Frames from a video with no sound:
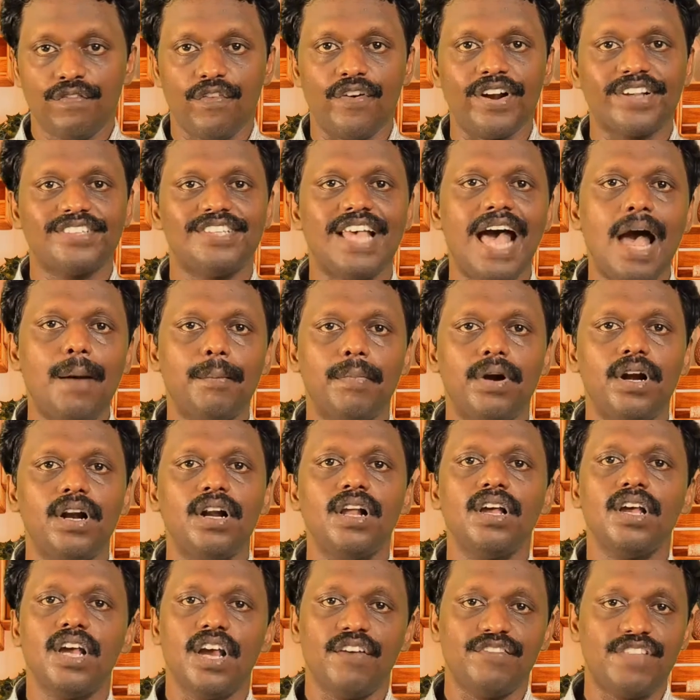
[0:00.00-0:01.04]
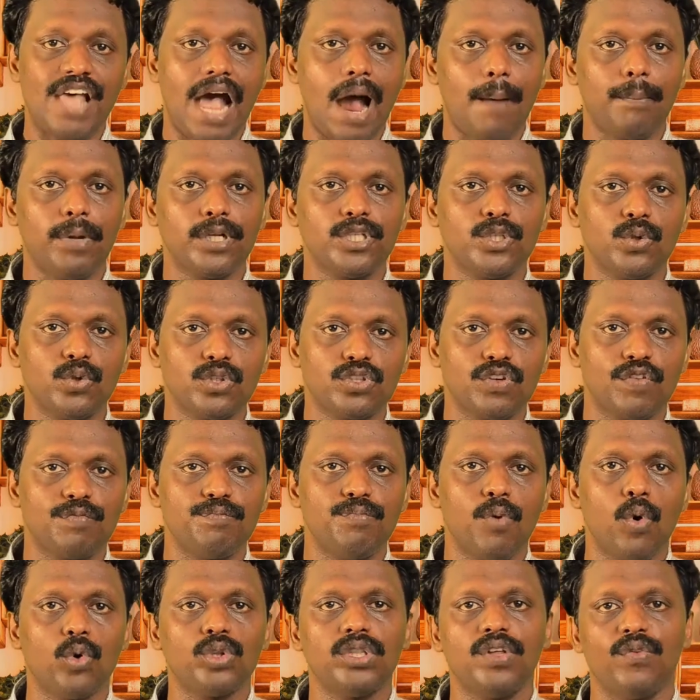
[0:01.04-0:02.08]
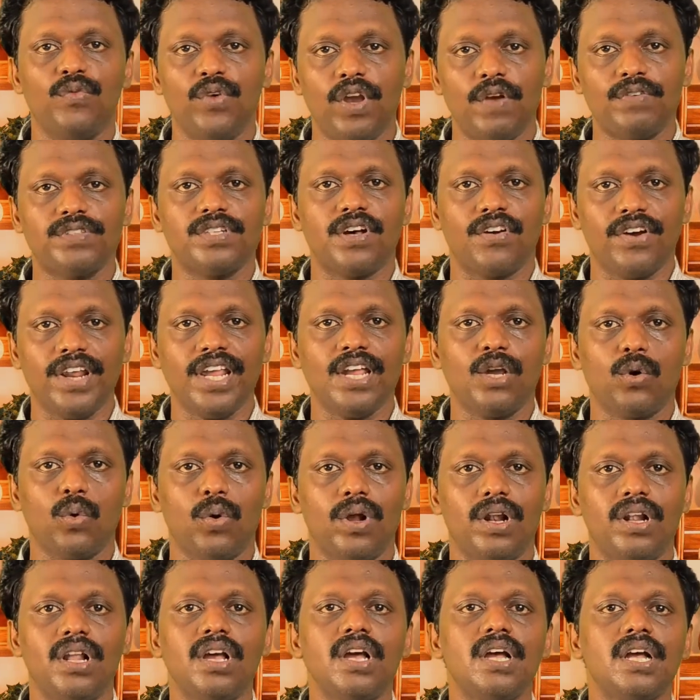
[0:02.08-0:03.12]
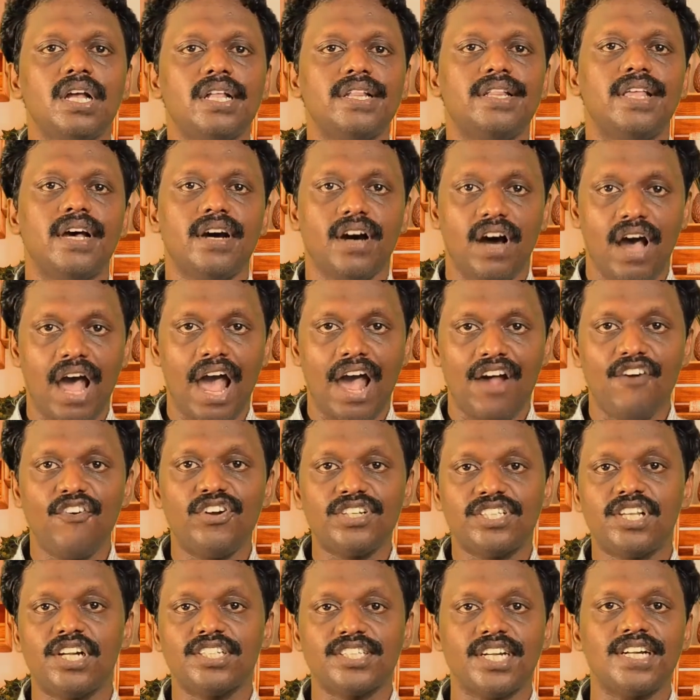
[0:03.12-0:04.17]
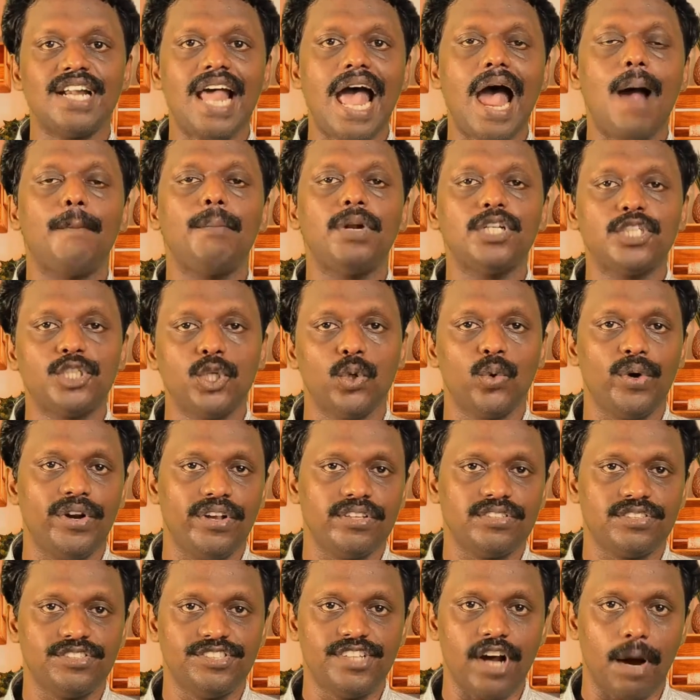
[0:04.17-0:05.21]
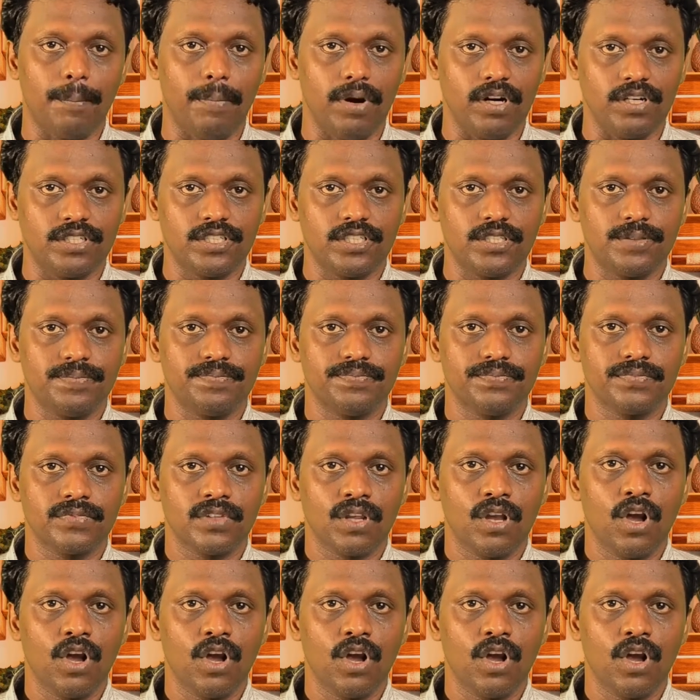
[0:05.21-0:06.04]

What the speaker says: For example, if the amplitudes of both the waves are equal, the resultant amplitude is doubled.